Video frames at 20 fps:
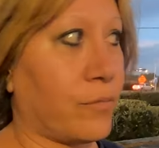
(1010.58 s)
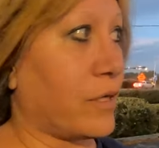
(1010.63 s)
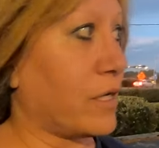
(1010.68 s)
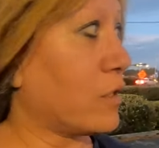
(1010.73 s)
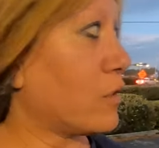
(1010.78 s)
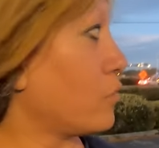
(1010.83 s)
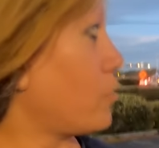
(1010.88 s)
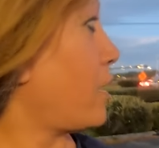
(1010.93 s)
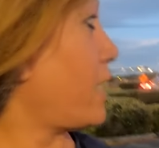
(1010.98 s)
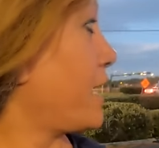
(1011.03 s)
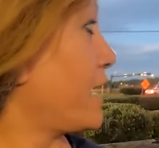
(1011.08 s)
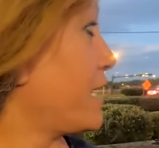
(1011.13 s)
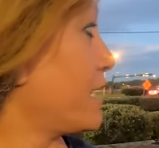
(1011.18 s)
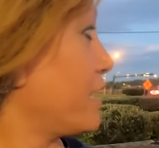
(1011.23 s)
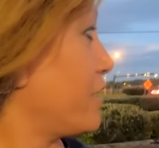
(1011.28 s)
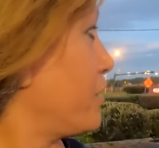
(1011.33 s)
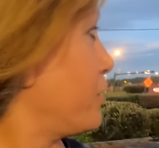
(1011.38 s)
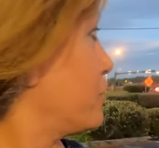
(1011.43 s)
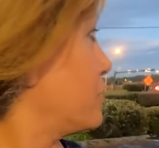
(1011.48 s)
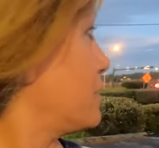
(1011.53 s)
be quiet
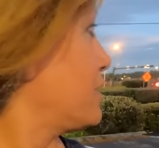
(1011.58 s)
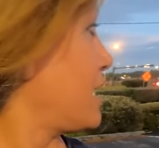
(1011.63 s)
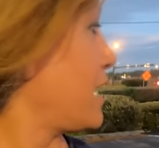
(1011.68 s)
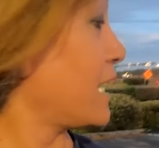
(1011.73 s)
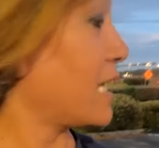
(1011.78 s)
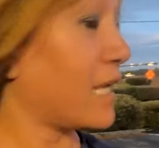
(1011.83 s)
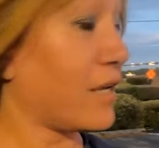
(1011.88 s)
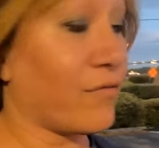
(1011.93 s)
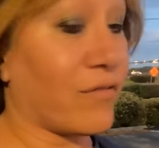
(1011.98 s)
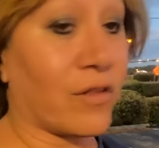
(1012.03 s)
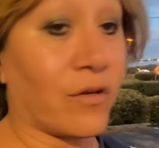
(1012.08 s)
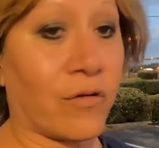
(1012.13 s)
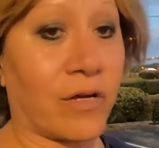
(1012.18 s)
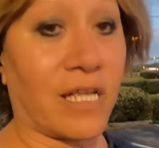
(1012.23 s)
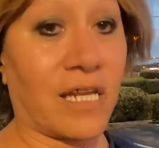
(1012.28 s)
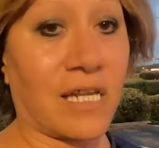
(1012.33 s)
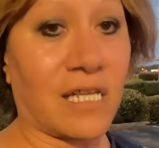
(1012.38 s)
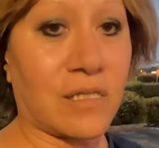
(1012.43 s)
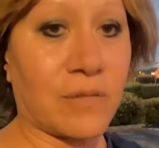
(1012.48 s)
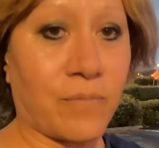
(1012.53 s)
here tonight, even though
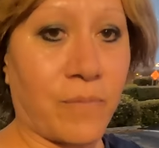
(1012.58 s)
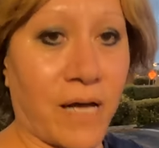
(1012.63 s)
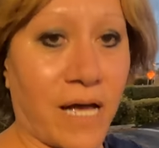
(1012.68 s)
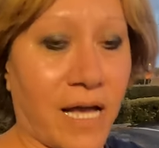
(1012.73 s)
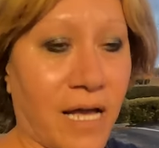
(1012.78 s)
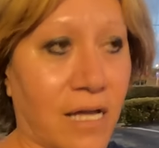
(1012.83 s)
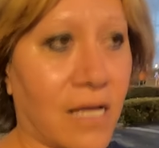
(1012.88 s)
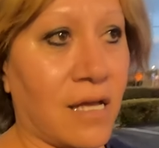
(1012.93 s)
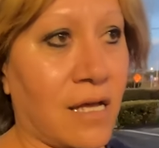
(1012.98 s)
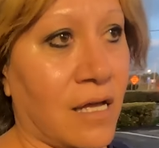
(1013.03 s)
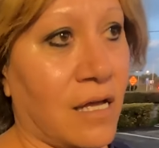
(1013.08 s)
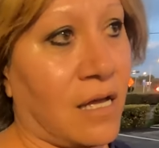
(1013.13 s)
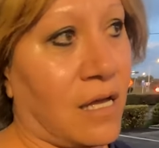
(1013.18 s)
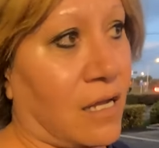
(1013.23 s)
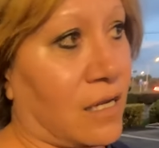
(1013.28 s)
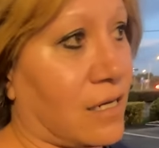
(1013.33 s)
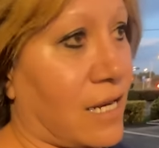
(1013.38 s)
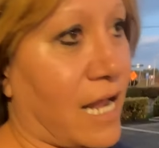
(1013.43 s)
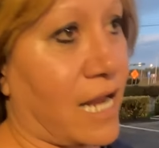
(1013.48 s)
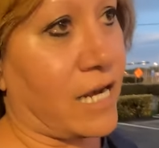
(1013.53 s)
it is by
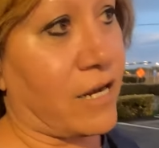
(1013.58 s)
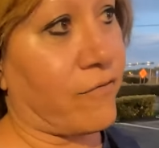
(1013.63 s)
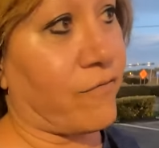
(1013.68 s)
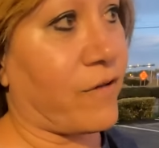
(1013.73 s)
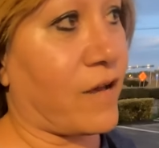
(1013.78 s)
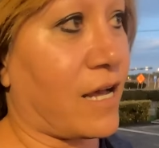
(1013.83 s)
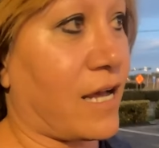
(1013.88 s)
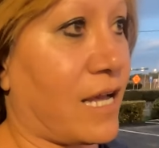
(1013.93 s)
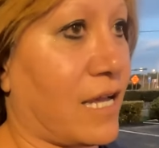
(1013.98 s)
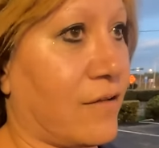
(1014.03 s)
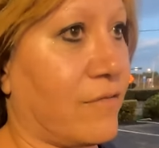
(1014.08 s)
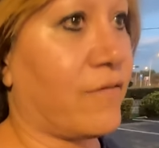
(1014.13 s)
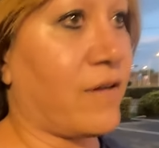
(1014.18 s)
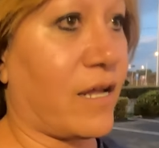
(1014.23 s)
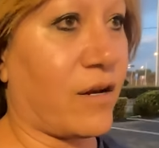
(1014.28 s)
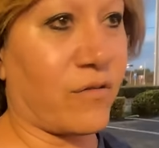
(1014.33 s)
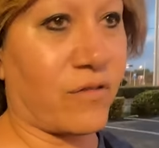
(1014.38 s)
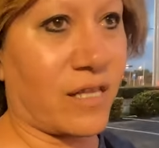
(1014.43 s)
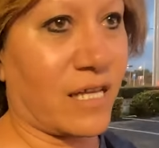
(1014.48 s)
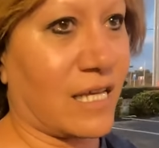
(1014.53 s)
95. I
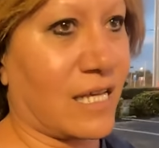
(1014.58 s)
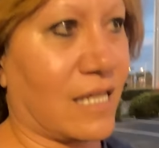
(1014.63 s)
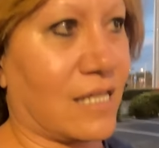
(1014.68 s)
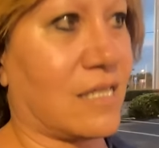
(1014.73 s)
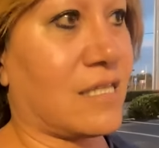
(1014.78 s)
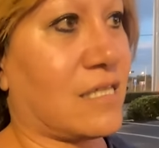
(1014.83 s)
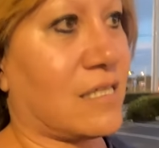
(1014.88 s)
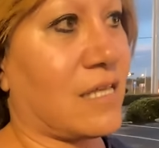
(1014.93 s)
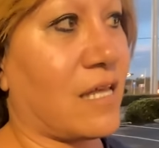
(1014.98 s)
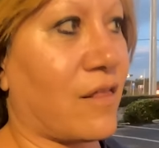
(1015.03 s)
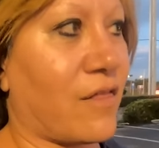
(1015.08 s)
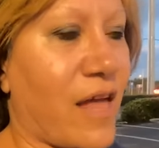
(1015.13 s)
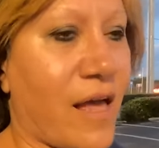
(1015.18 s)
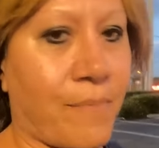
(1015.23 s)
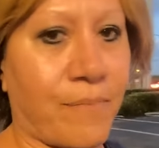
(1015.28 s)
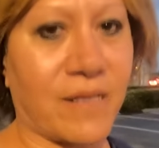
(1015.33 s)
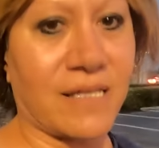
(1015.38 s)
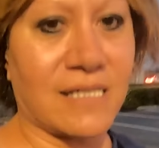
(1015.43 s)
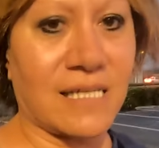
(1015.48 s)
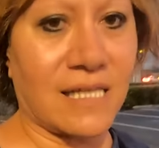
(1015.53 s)
don't think it's
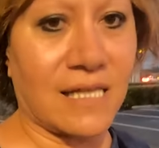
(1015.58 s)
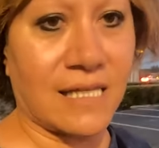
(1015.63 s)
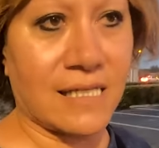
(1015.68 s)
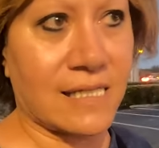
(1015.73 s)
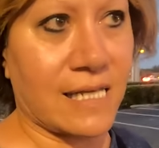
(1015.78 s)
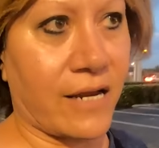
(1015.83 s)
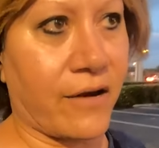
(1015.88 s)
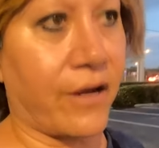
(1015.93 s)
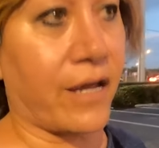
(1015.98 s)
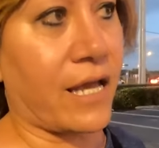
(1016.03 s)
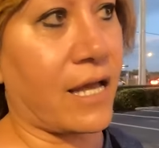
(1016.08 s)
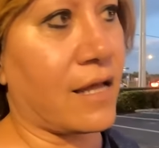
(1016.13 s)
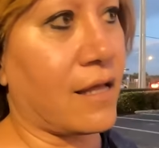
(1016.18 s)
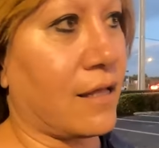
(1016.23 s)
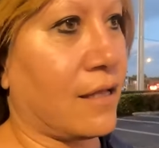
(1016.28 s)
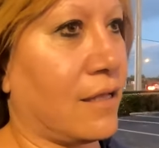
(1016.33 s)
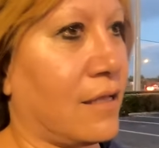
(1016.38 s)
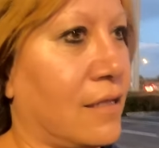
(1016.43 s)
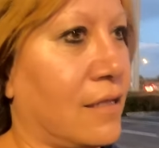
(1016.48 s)
that busy in this area.